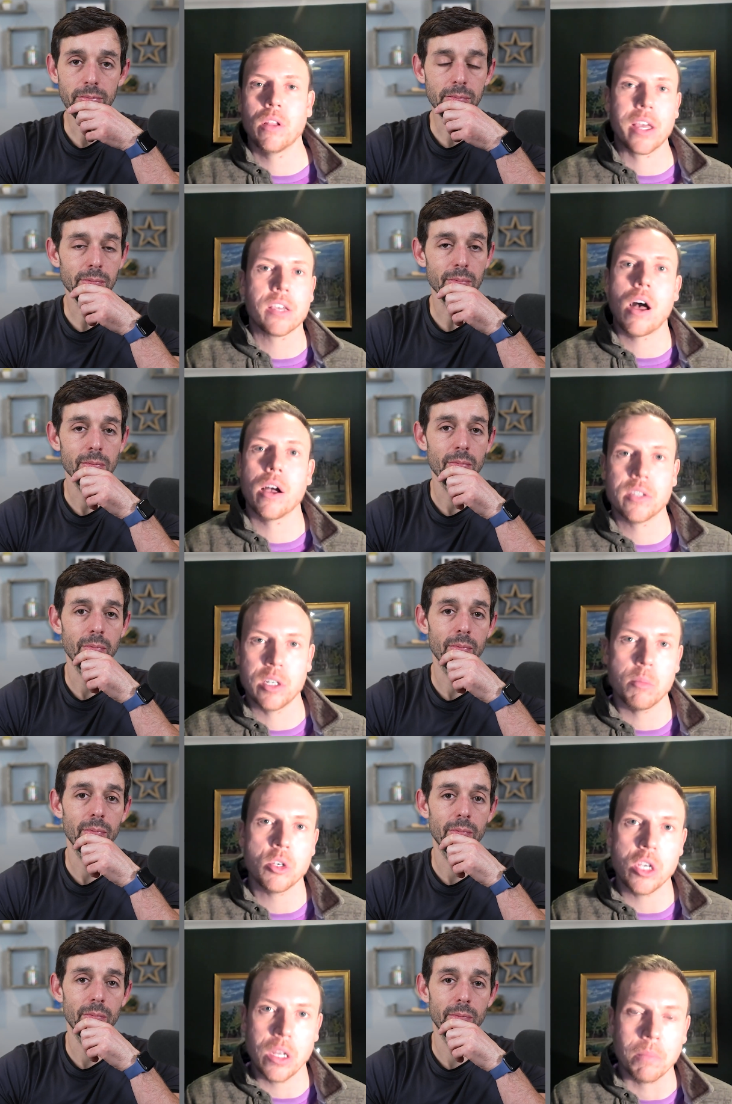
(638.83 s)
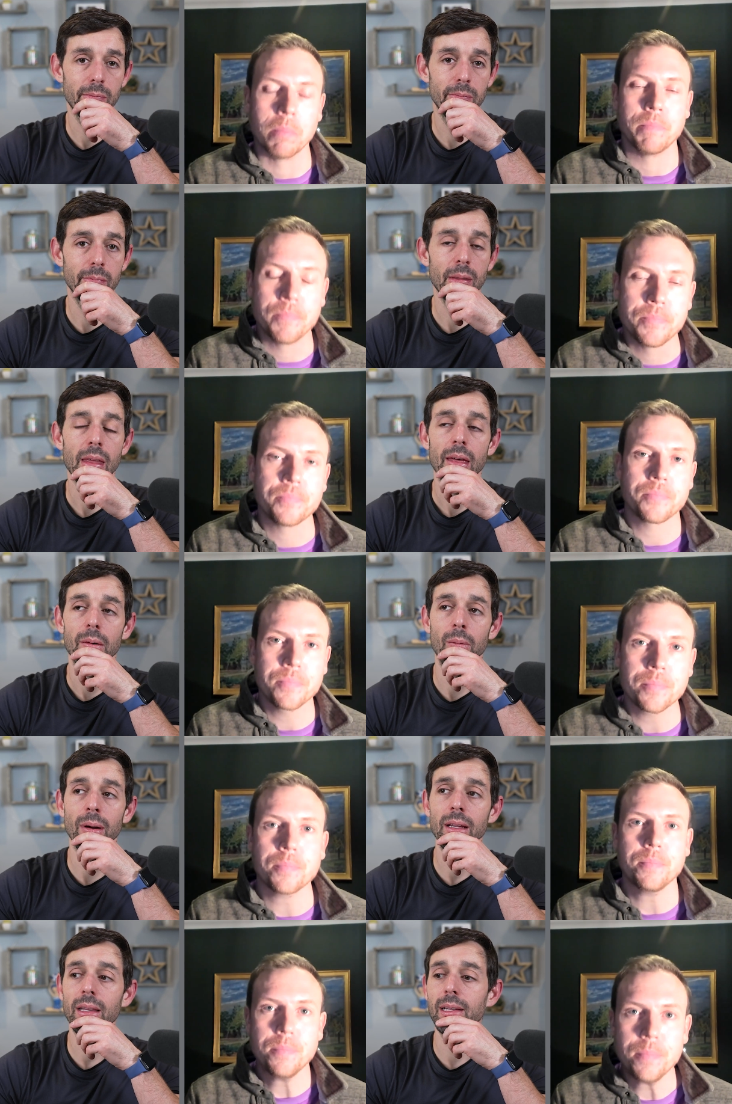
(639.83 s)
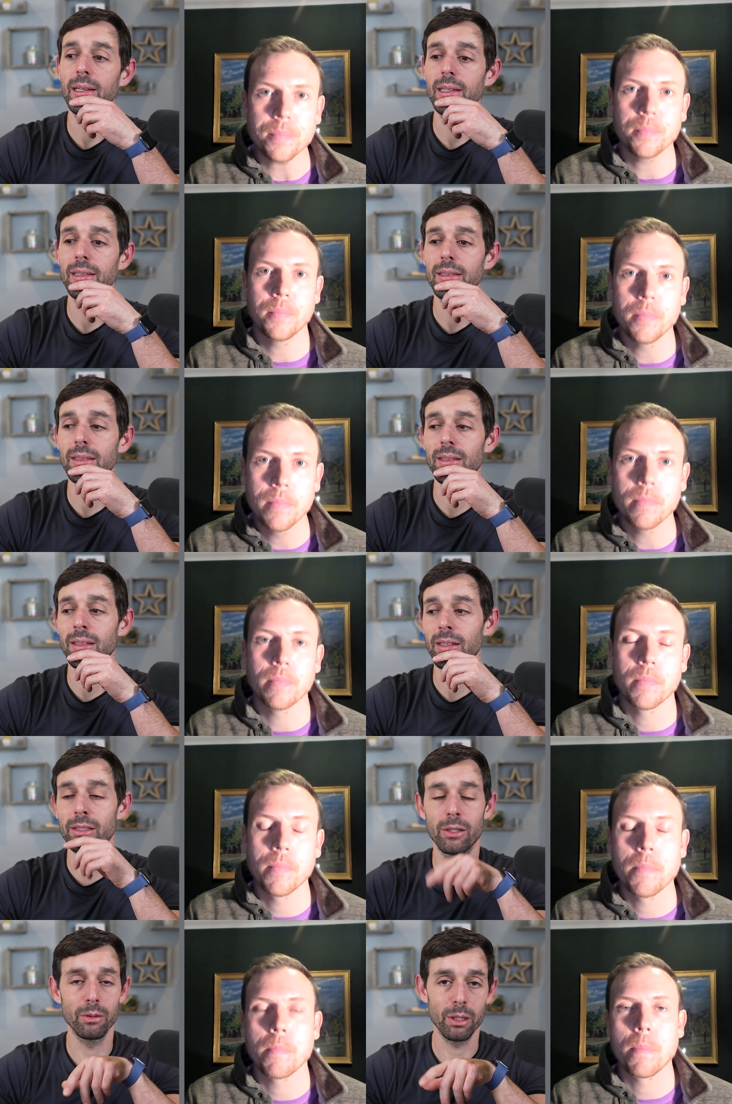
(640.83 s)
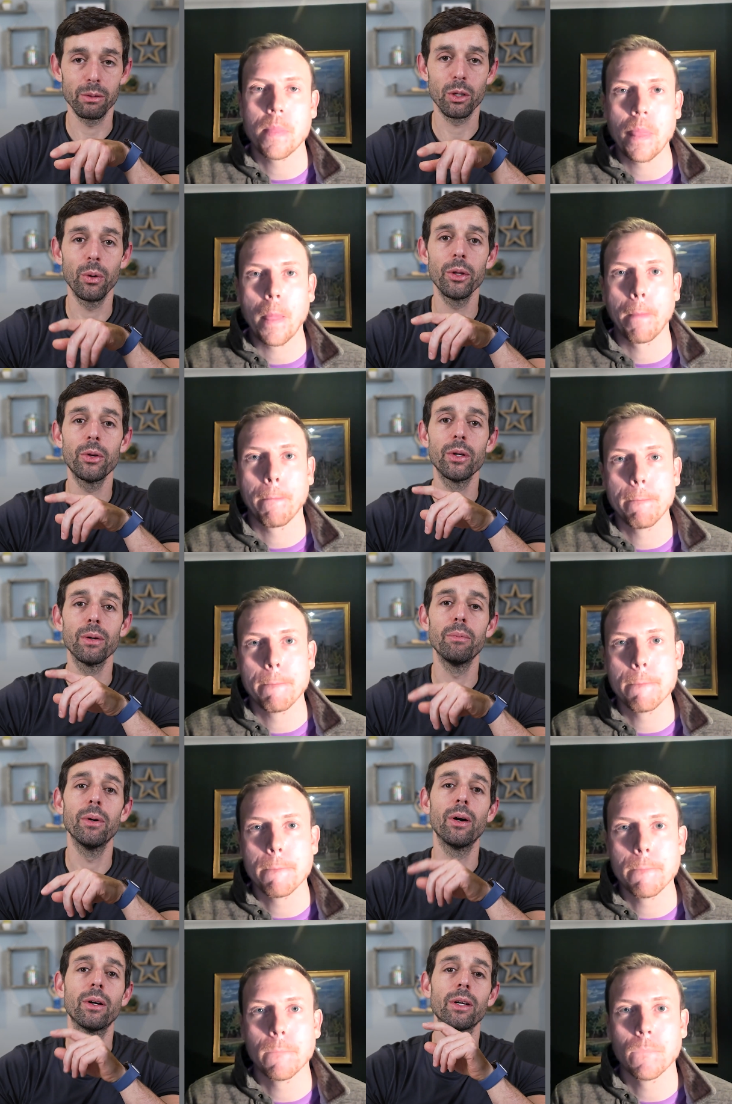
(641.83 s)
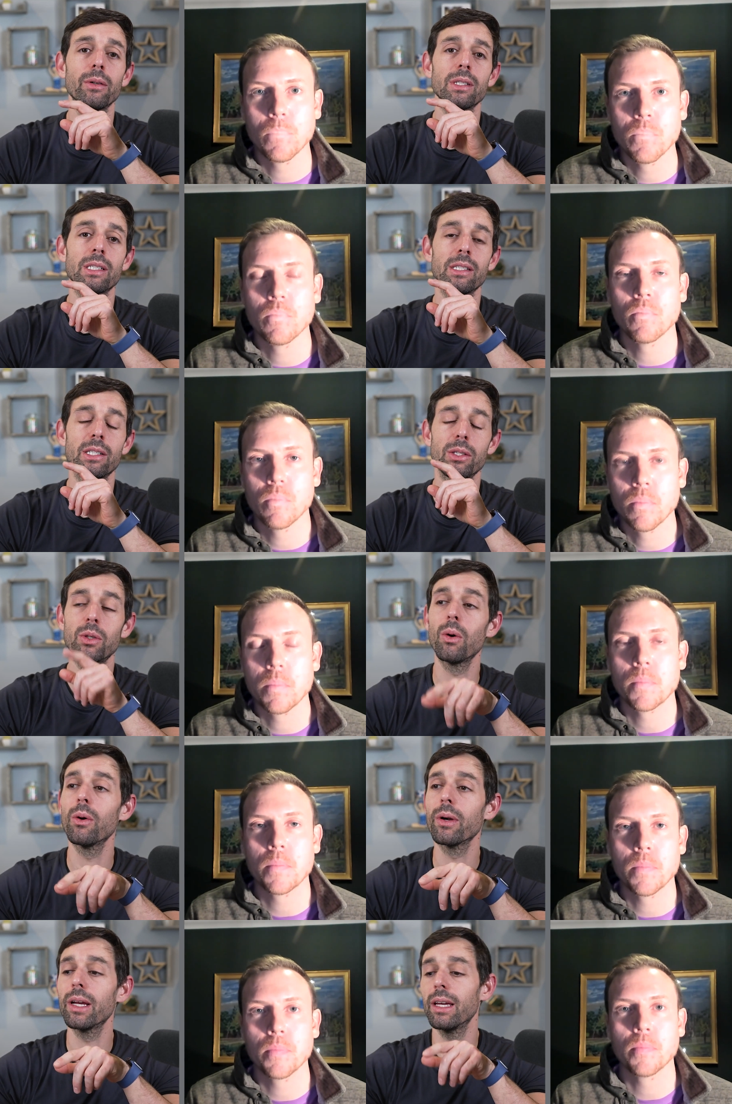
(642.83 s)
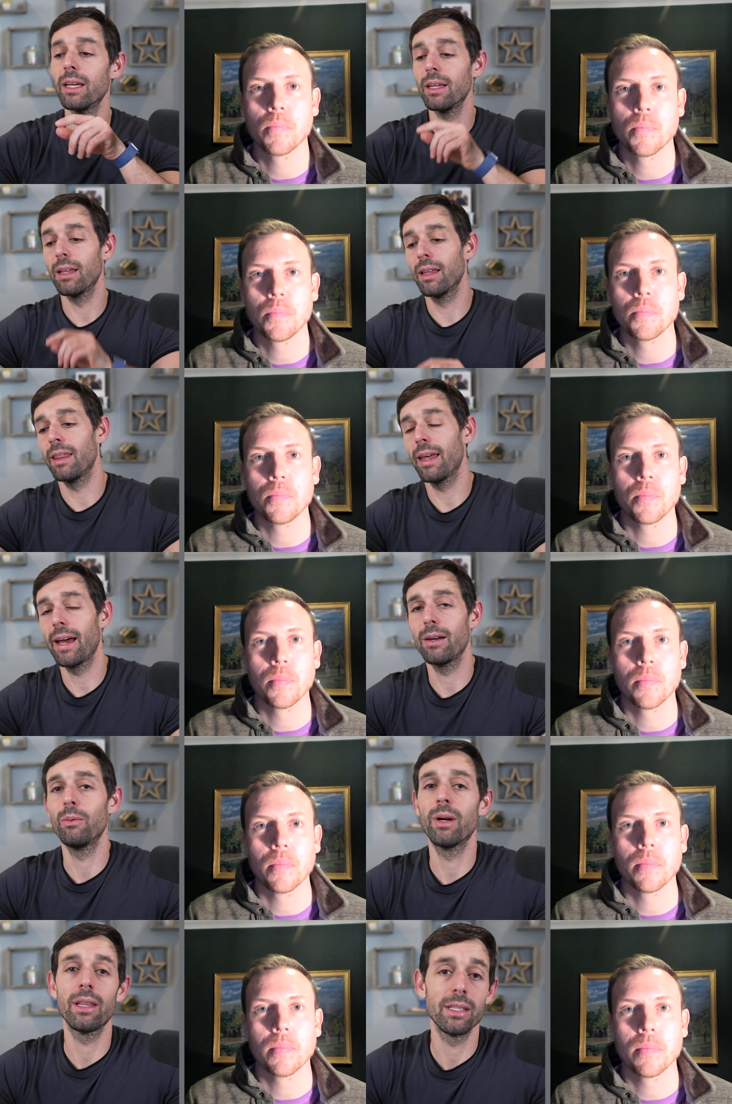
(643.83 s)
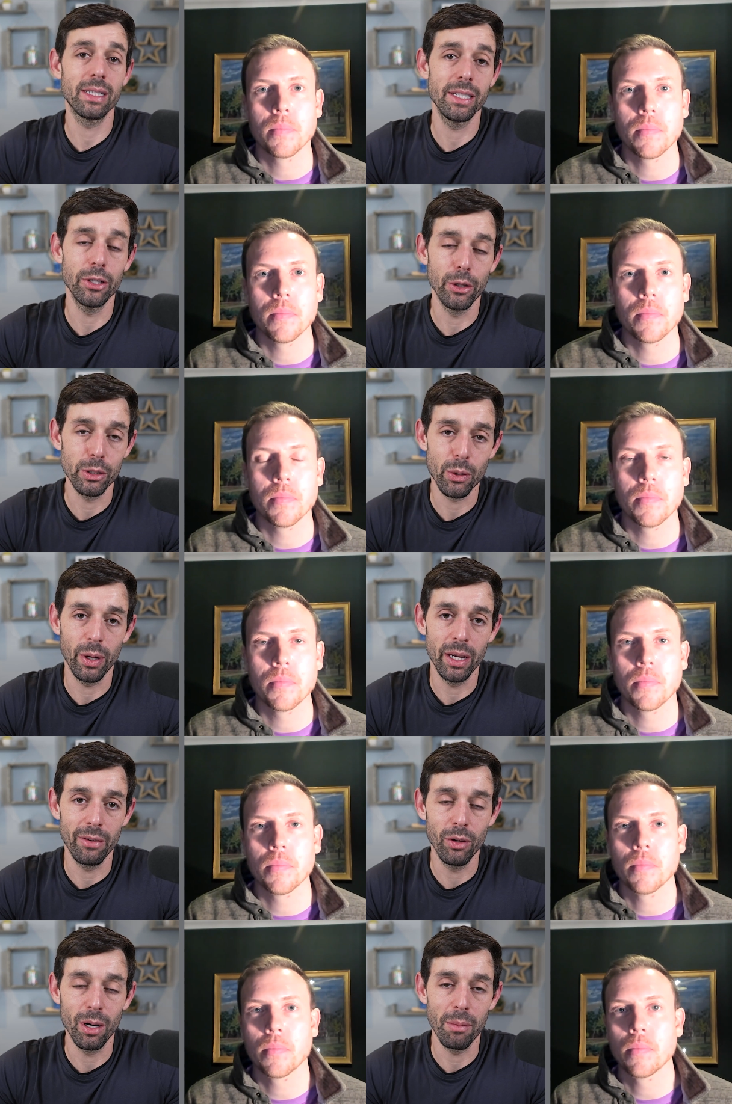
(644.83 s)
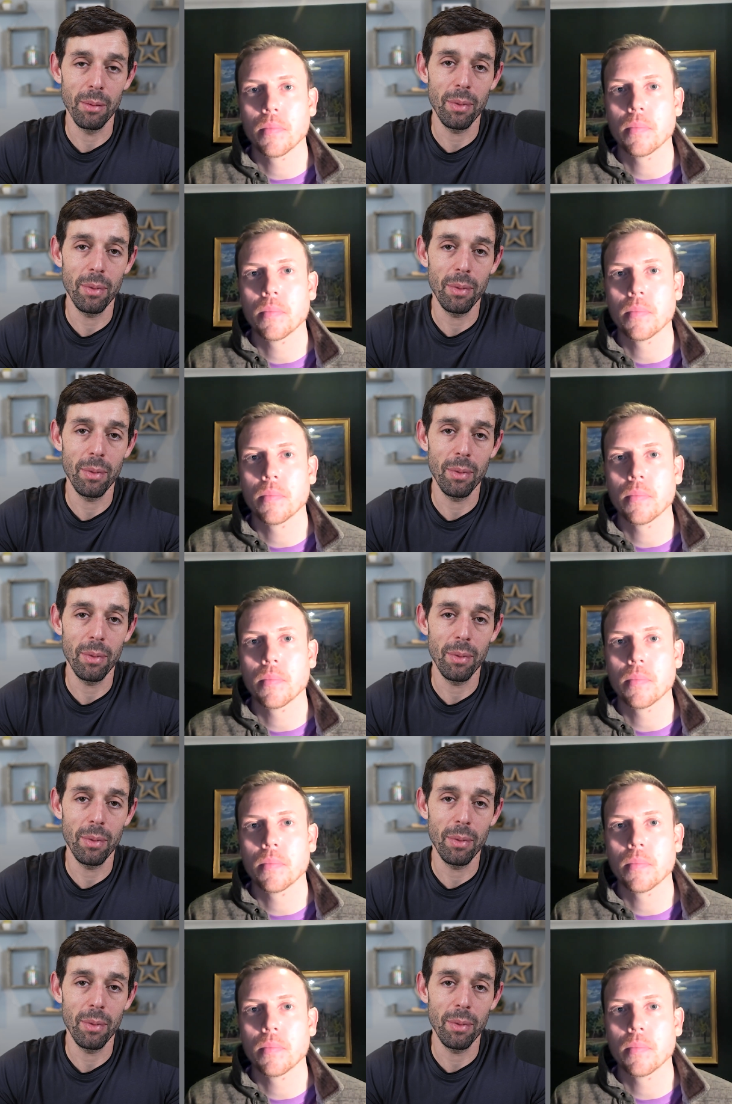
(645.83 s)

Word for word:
Speaker 1: like cogs in a machine.
Speaker 2: One of the so as I was going through your book, there was a story that one of the CEOs who I interviewed on my